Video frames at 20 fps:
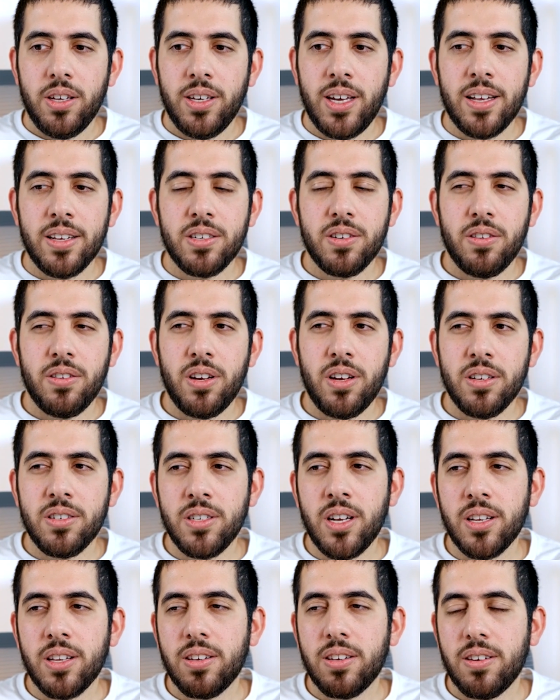yeah, it's, it's
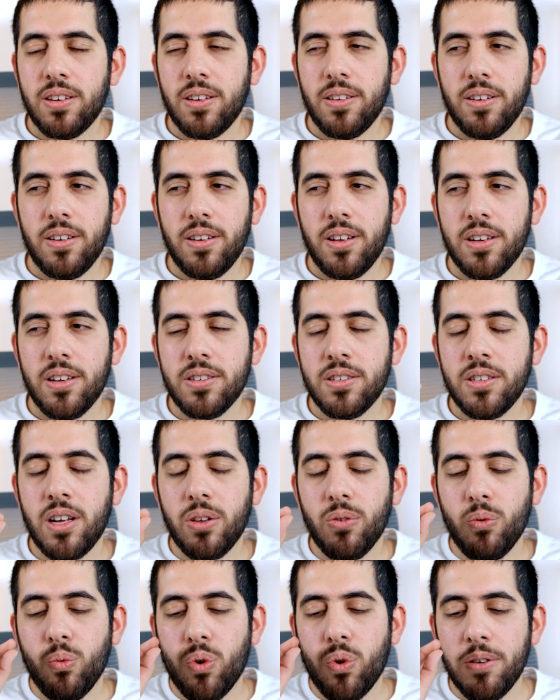not it's
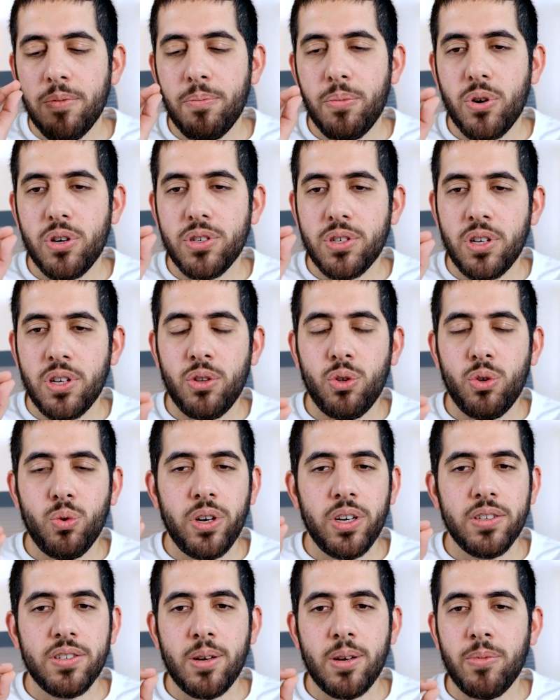not one person
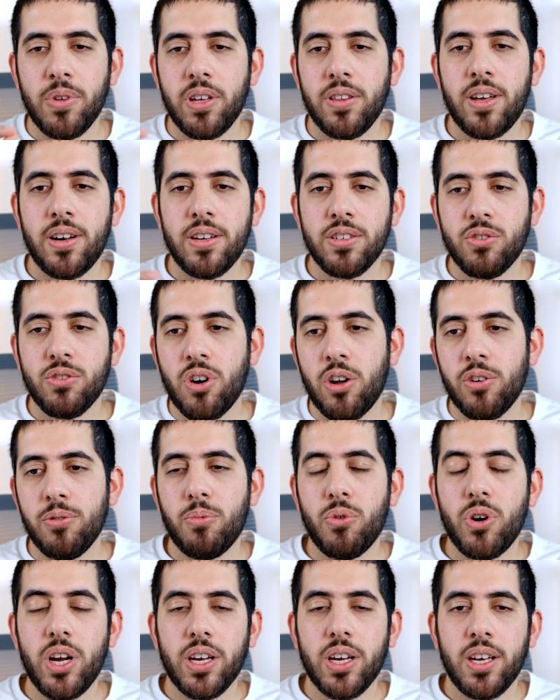doing something that is
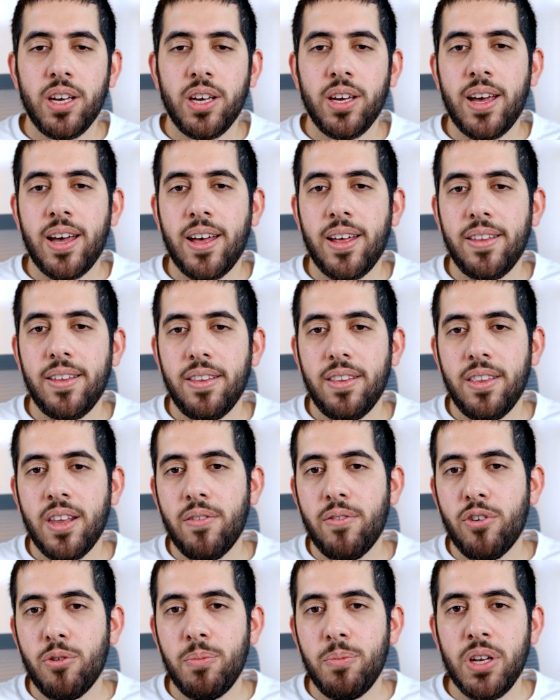groundbreaking and
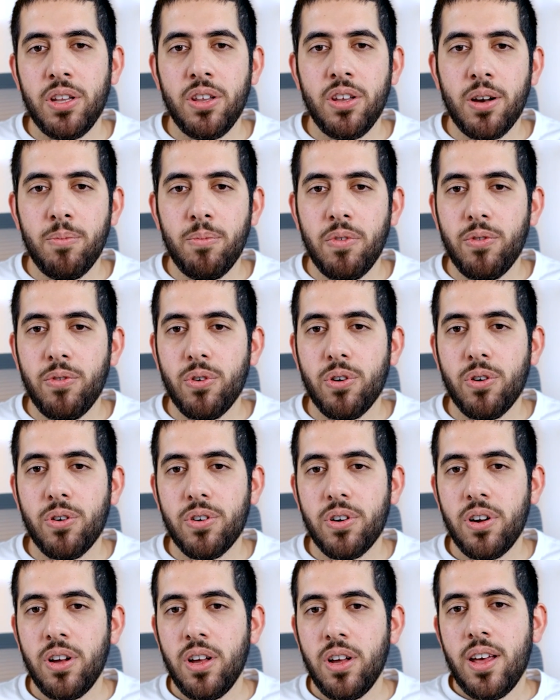never been done
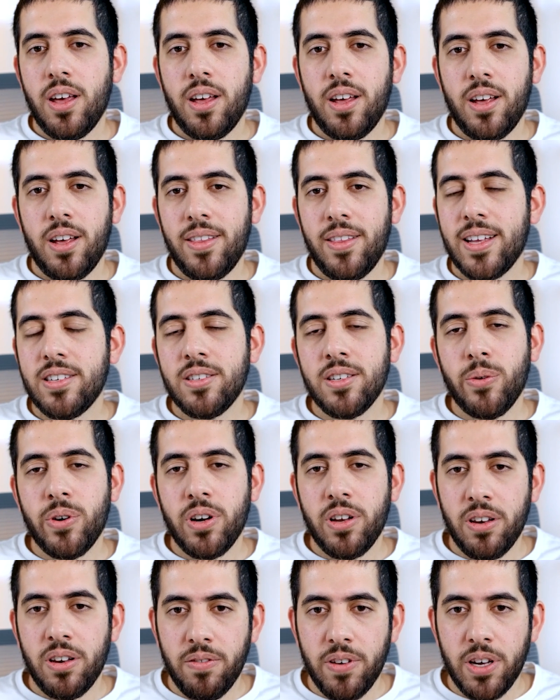before. Uh, that's not
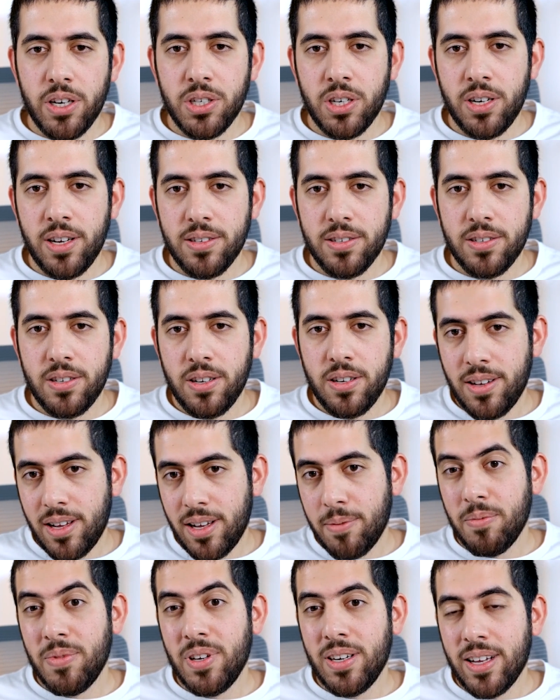what innovation is.
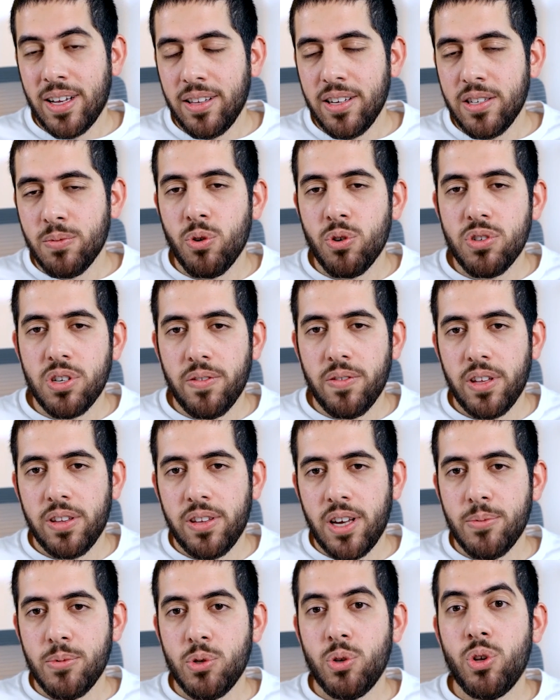I mean, at least most of the
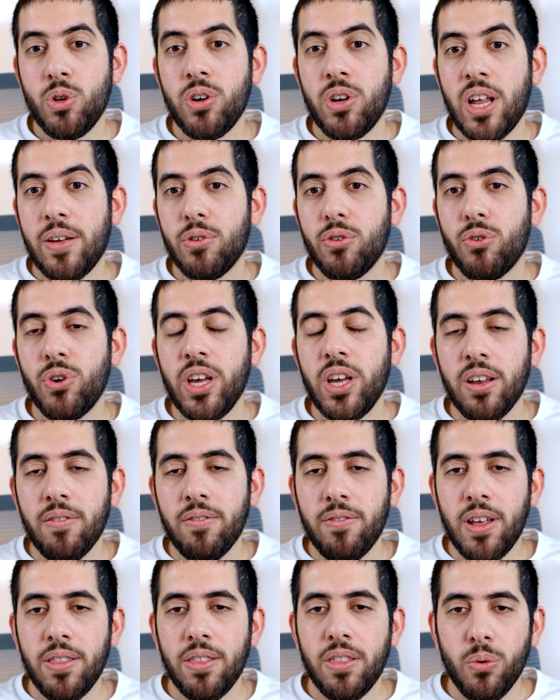times, you don't have to
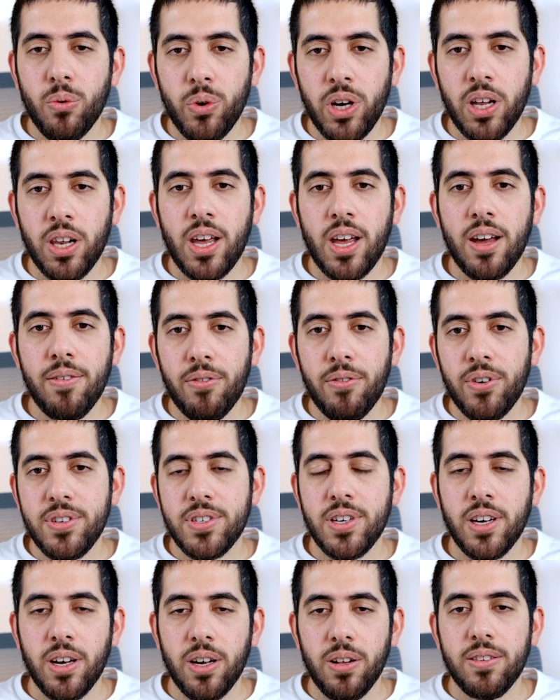reinvent the wheel every
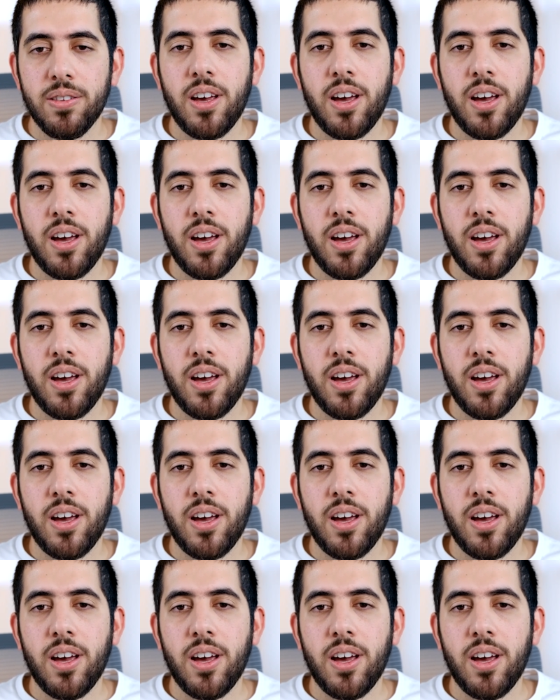single